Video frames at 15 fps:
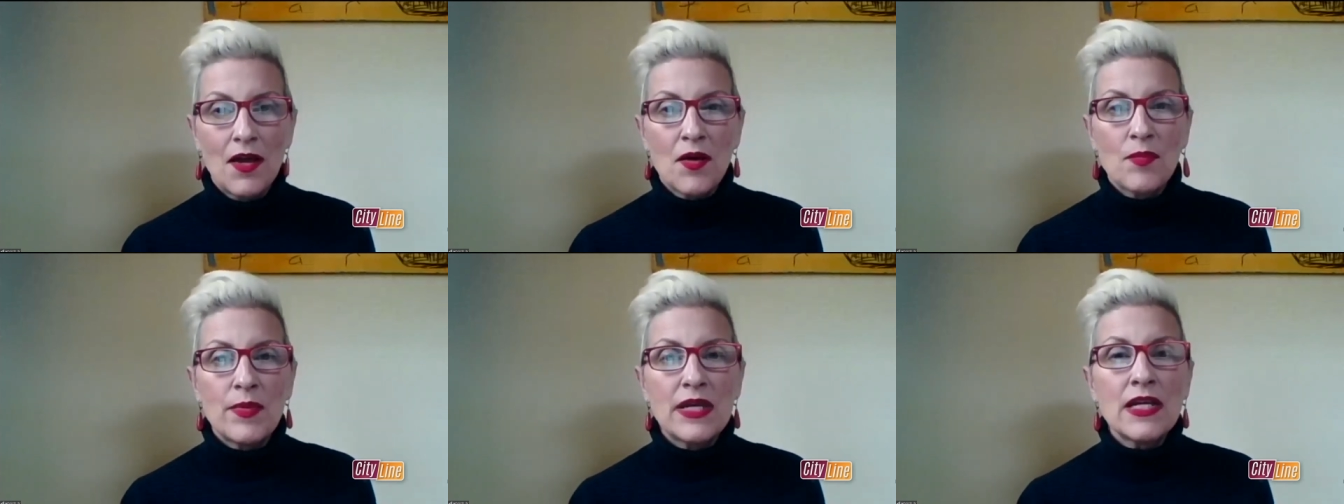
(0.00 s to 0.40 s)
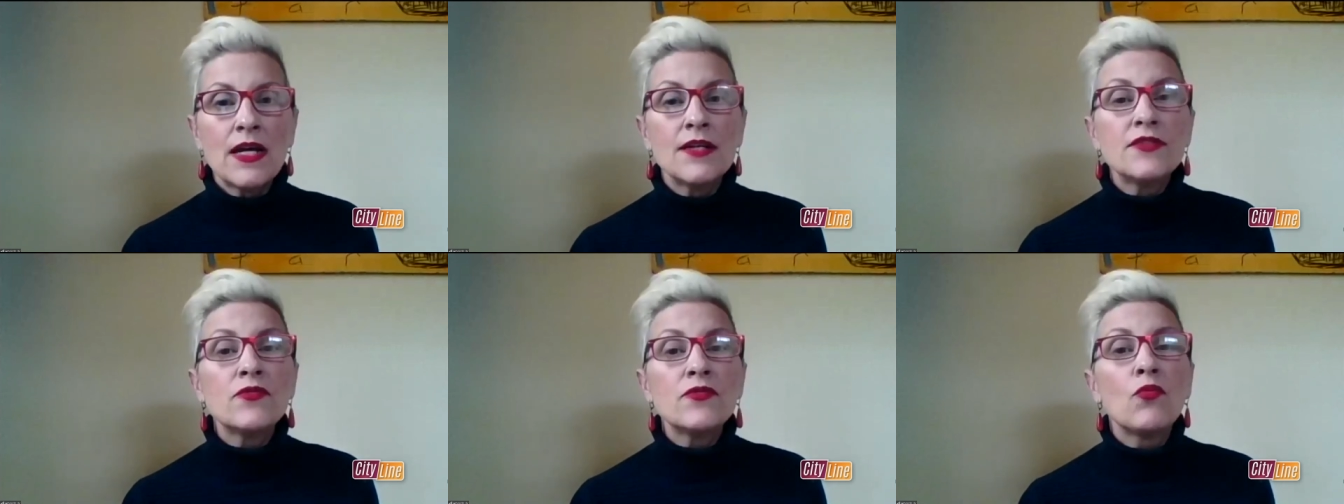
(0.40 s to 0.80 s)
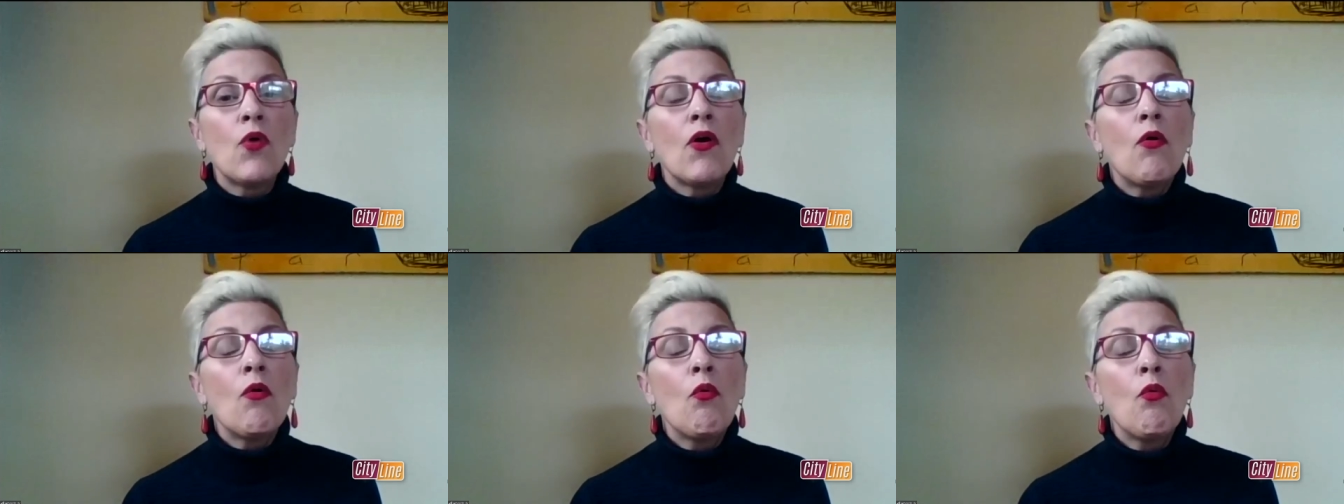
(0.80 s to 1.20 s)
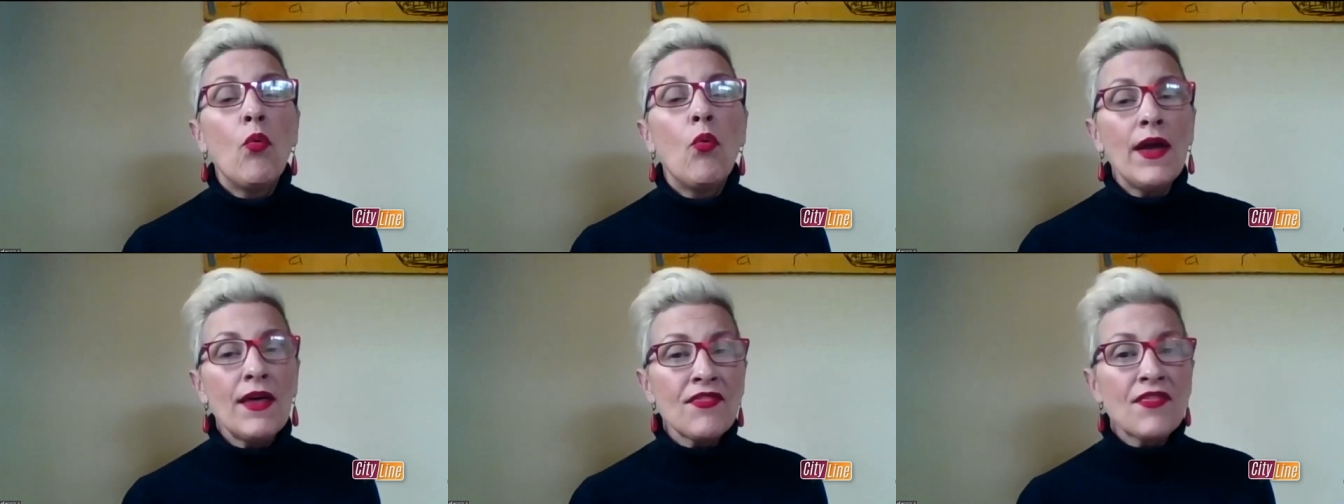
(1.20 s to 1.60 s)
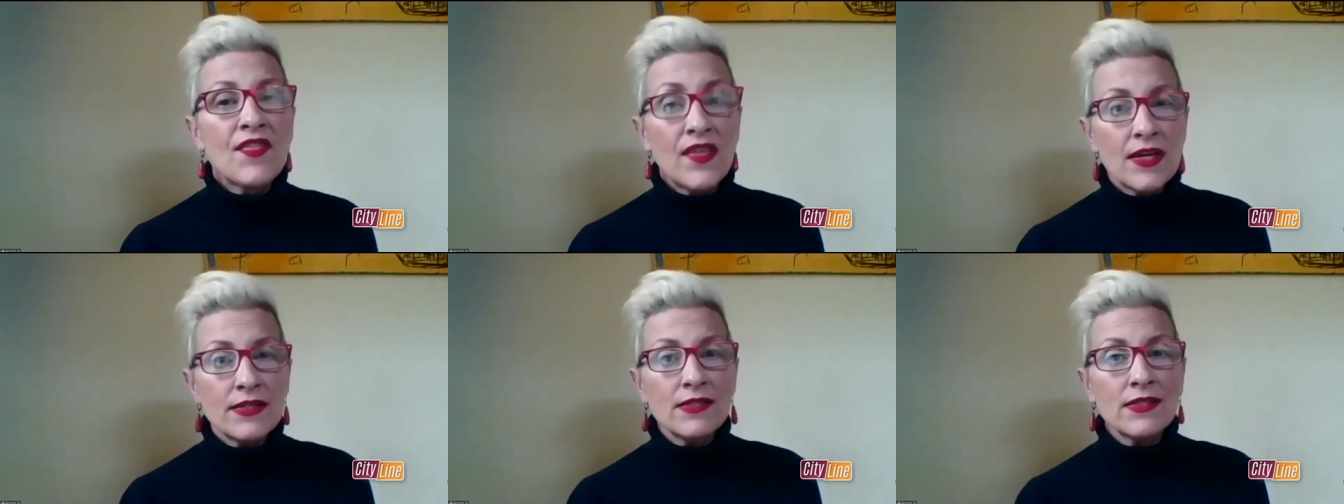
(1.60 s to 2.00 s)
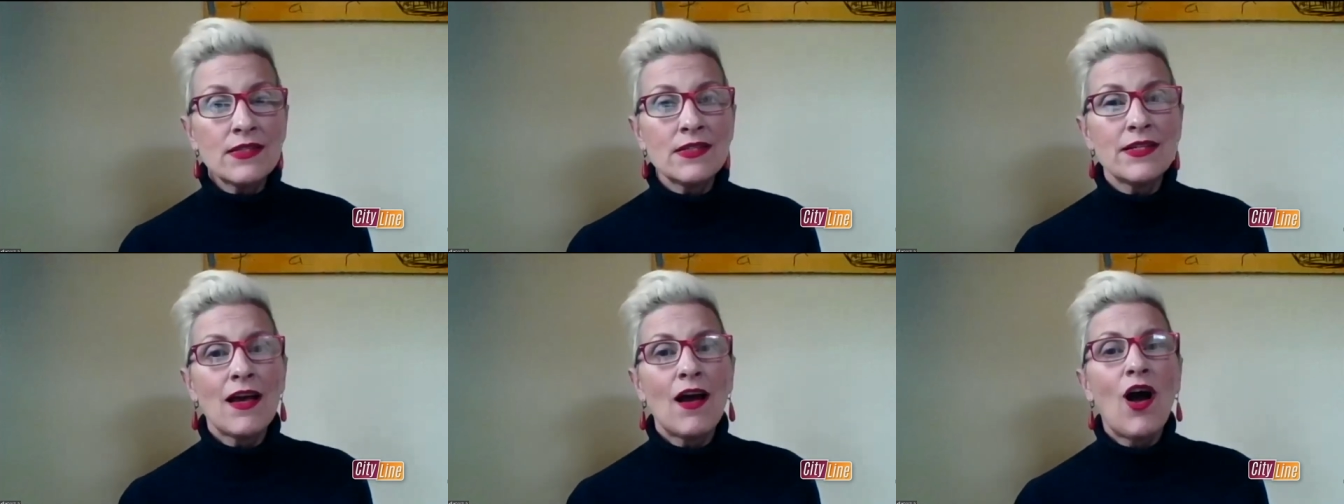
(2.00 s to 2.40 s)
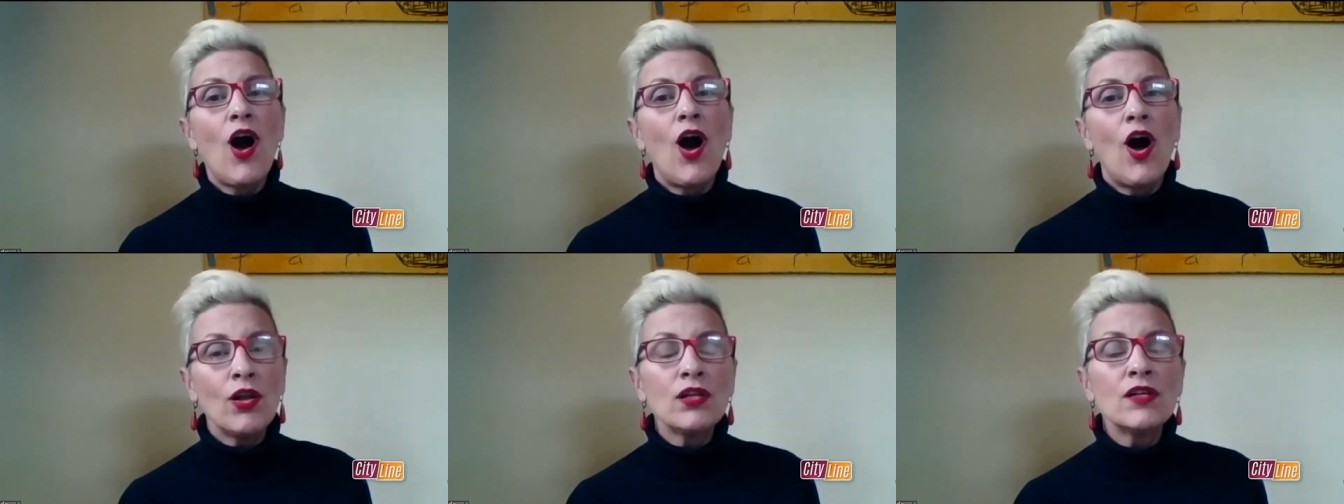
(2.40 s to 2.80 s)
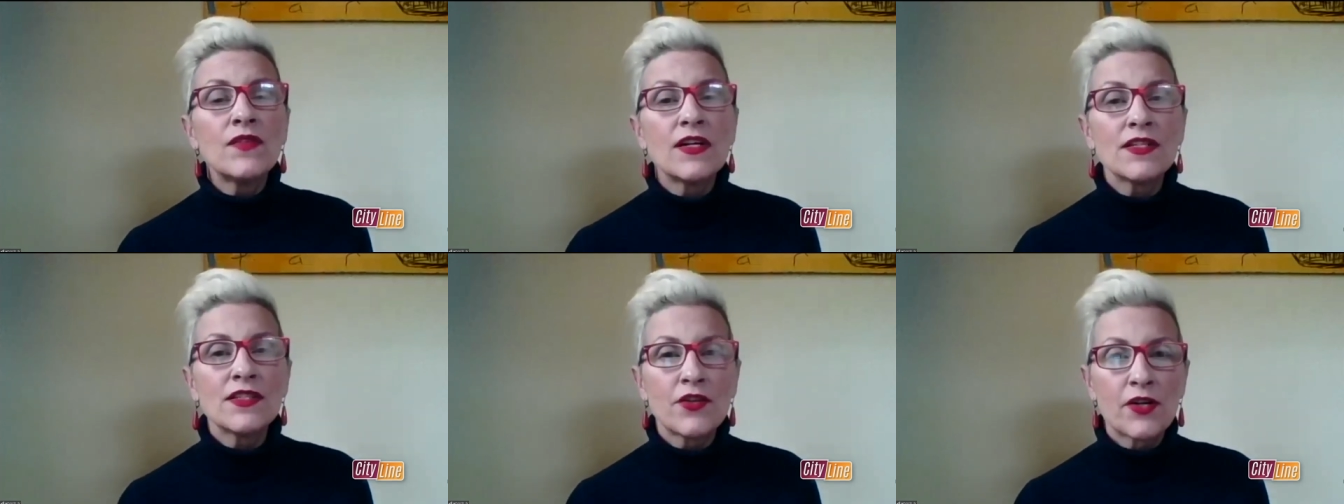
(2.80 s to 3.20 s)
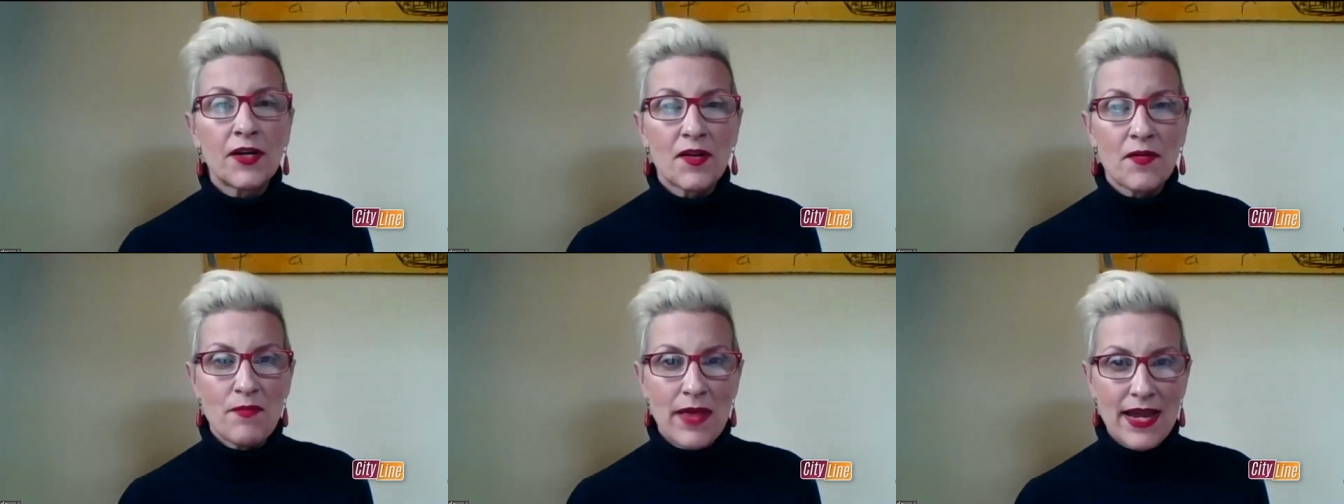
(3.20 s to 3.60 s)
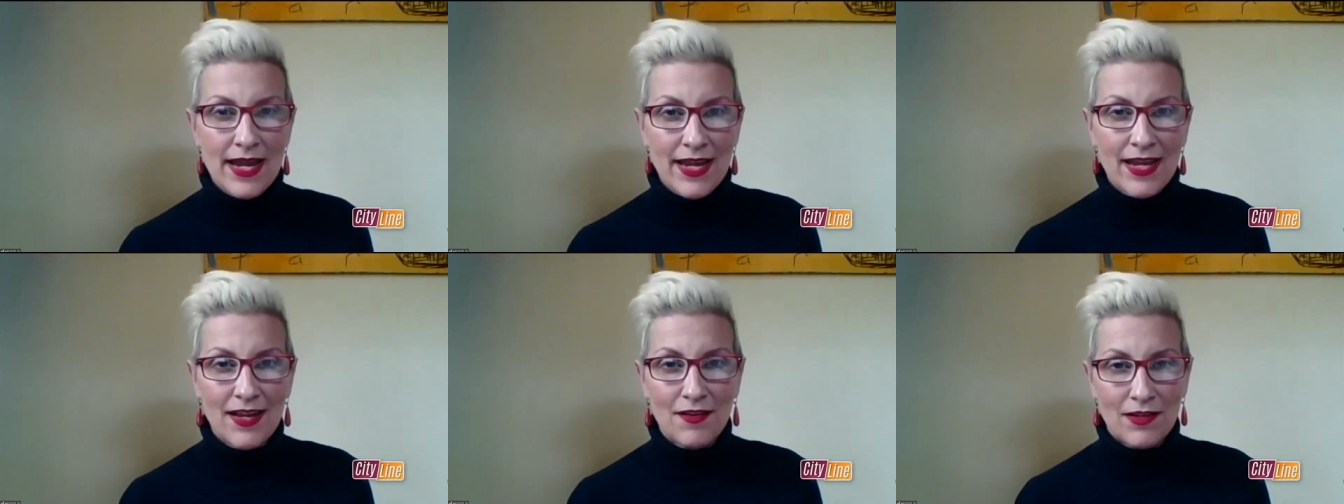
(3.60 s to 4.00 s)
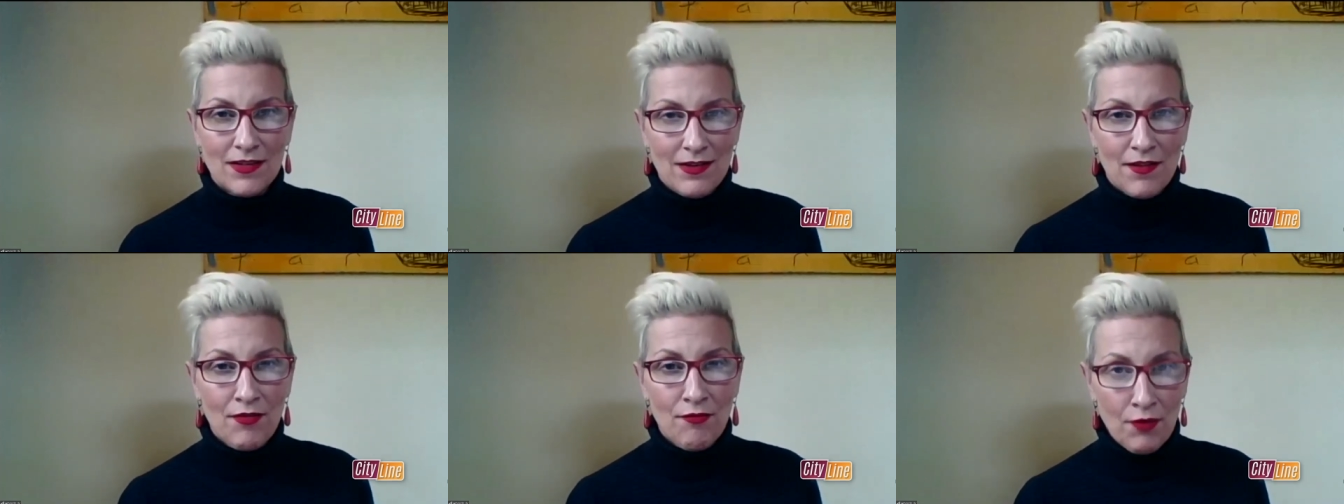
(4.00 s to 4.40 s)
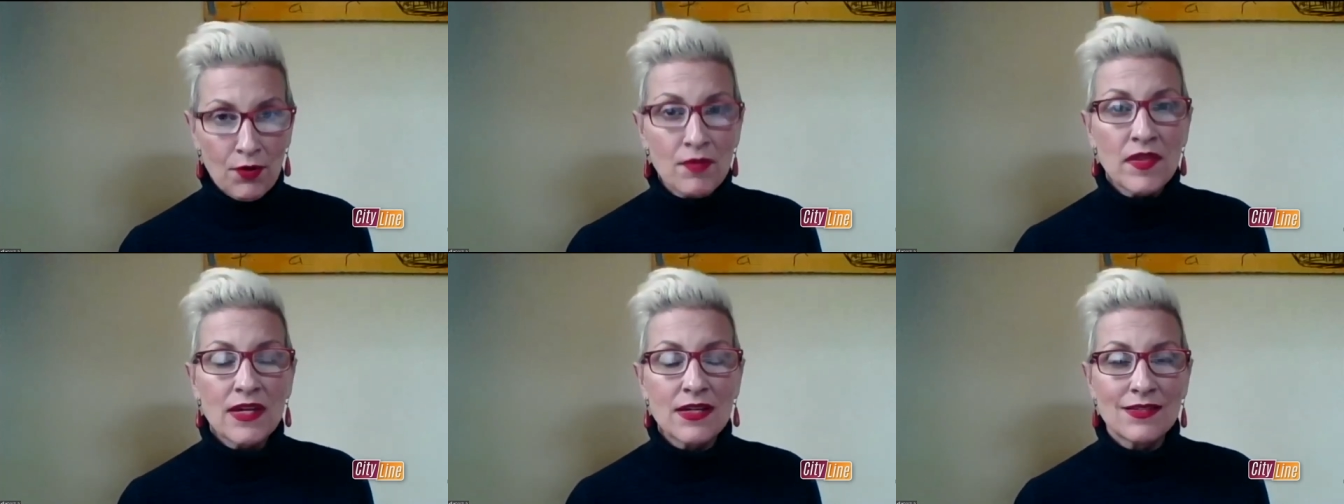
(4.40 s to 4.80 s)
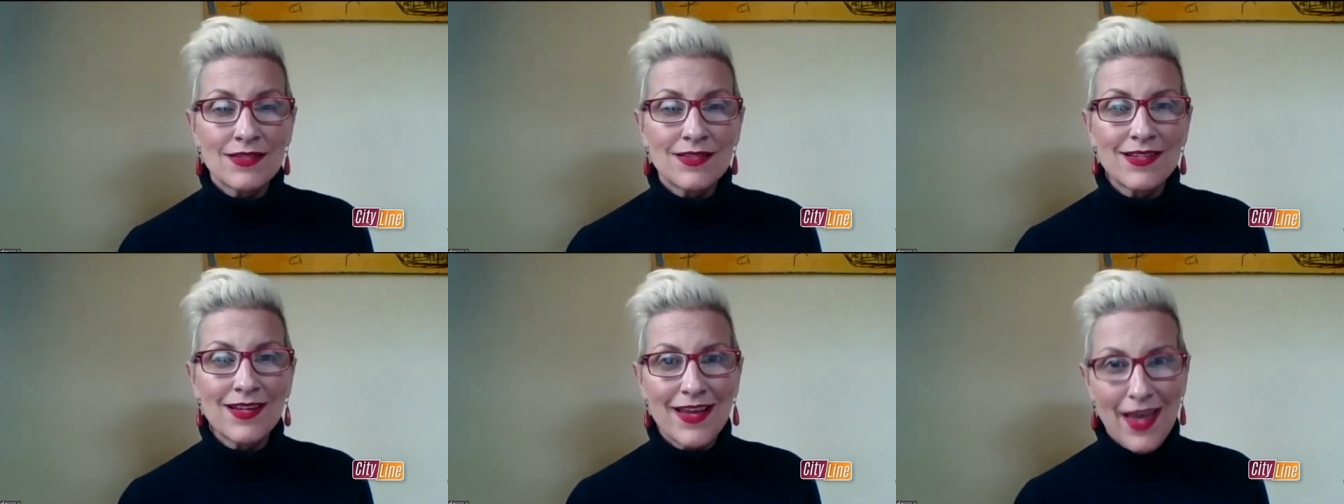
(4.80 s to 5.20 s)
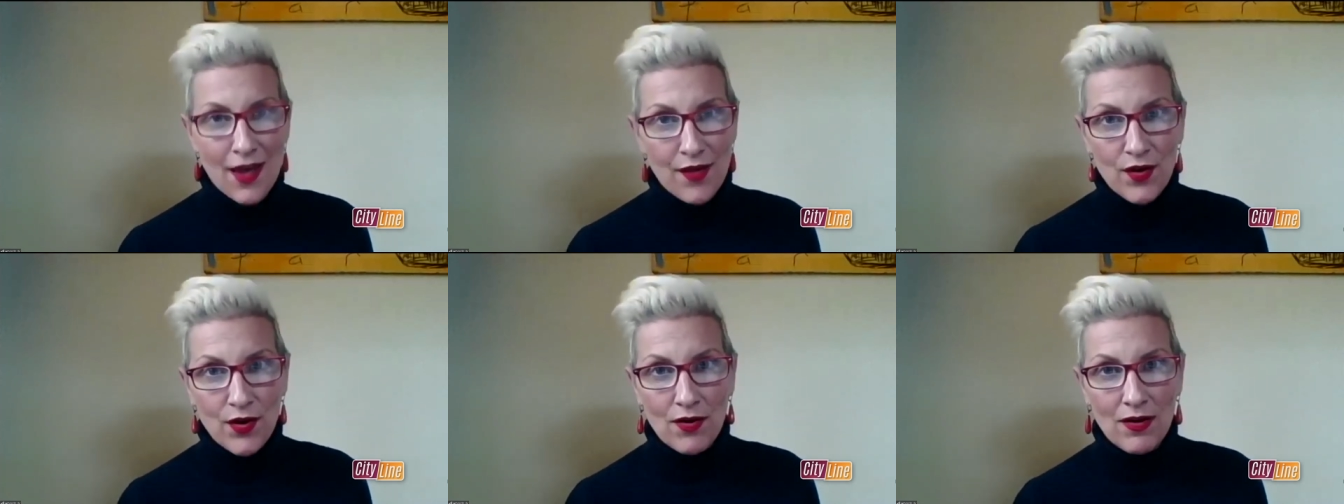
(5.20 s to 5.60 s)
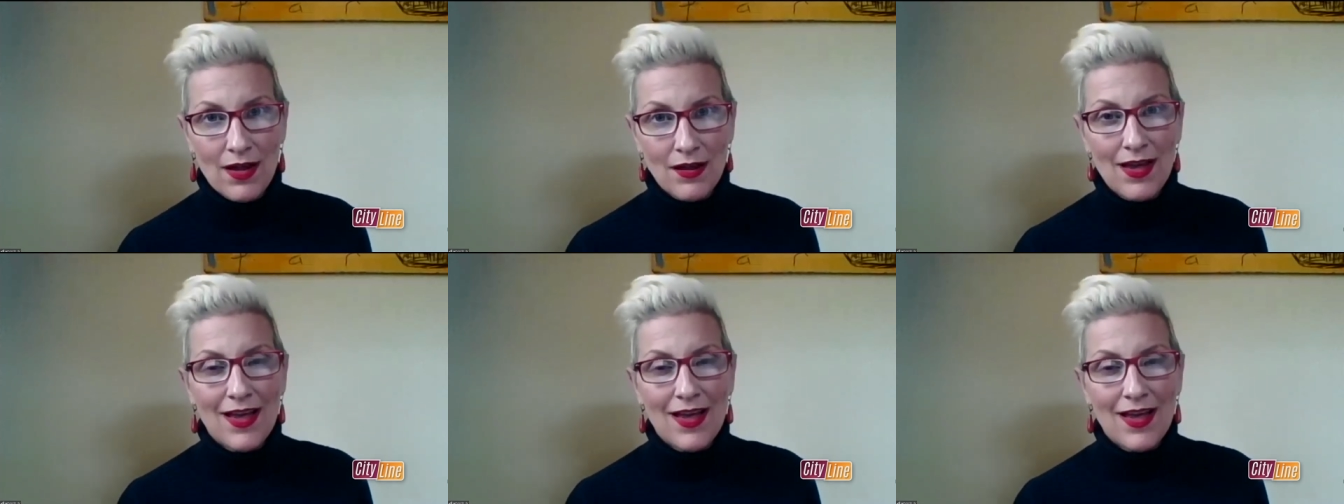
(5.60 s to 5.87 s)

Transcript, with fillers: because with this, all of us are going to make it through this together.